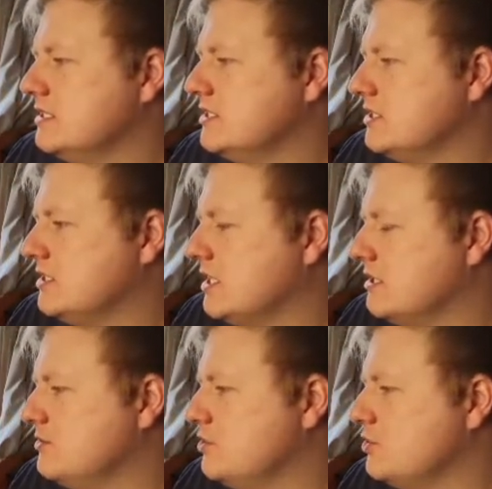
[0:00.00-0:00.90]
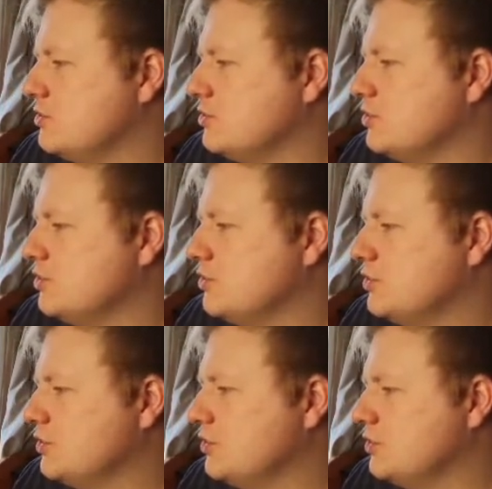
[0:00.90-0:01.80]
time to
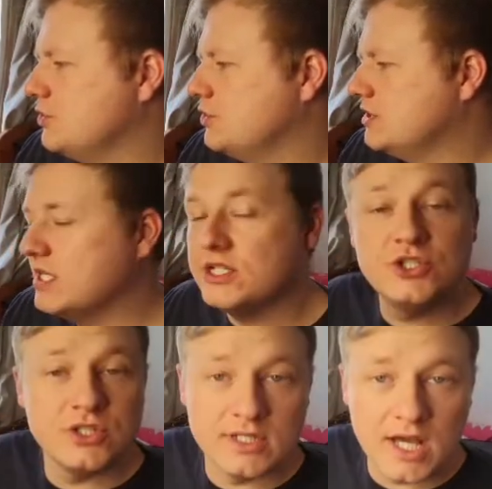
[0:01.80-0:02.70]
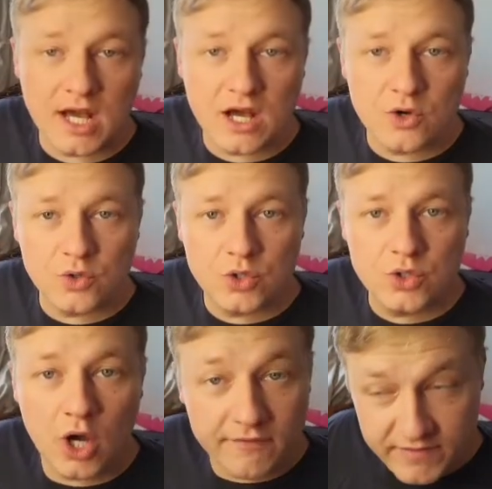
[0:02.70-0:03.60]
texture our
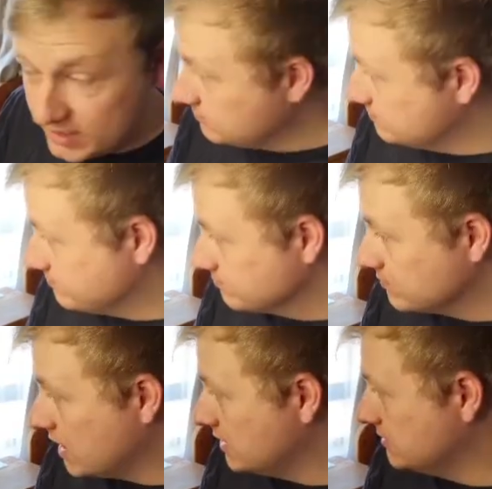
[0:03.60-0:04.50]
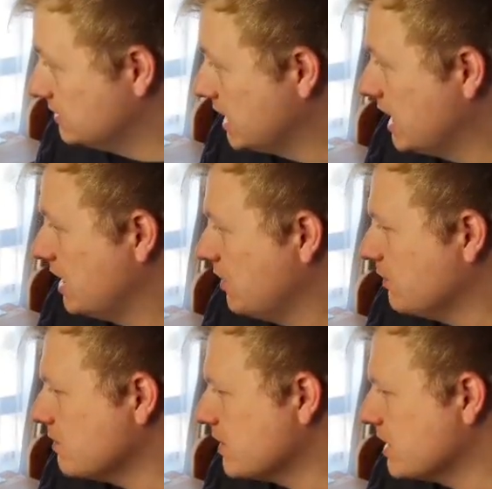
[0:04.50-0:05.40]
coffee mug.
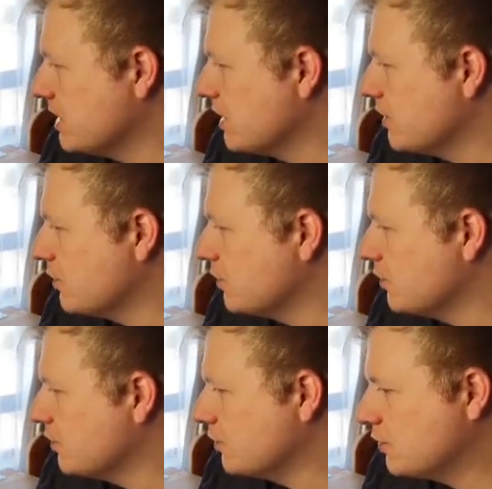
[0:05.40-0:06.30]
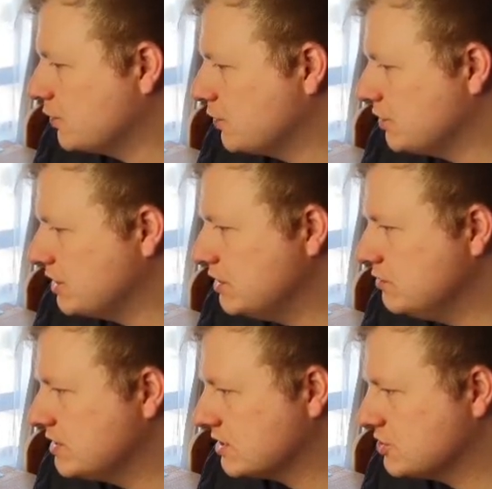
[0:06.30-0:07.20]
We want to go new
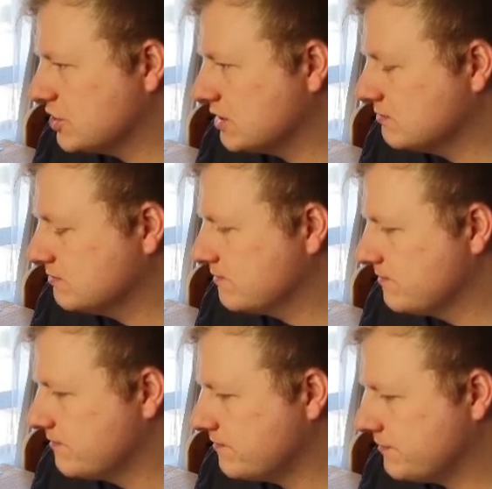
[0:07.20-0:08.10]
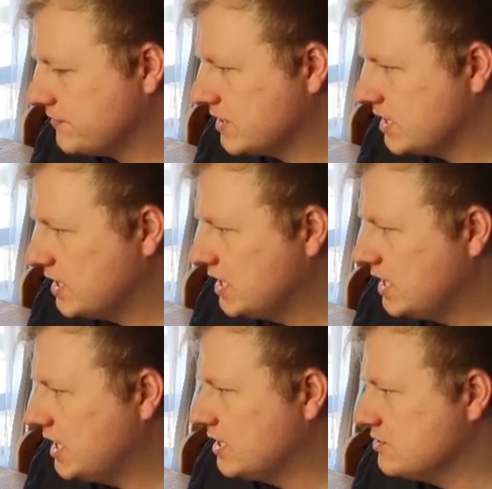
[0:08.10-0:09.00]
texture,
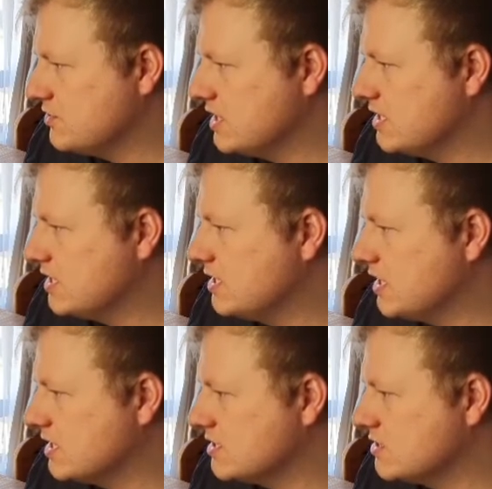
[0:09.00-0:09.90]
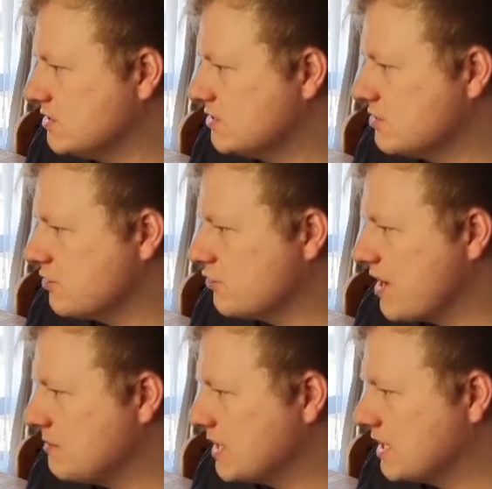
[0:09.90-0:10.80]
and to get a nice
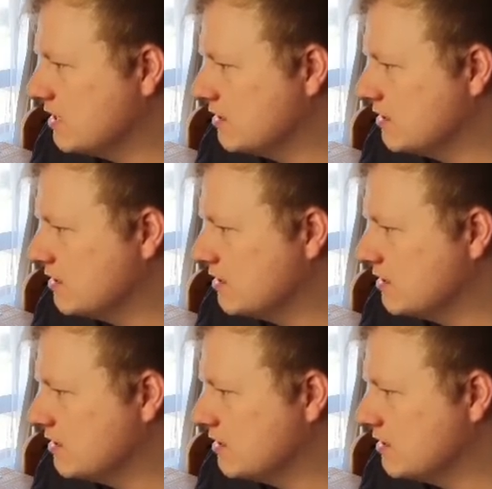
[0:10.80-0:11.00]
ceramic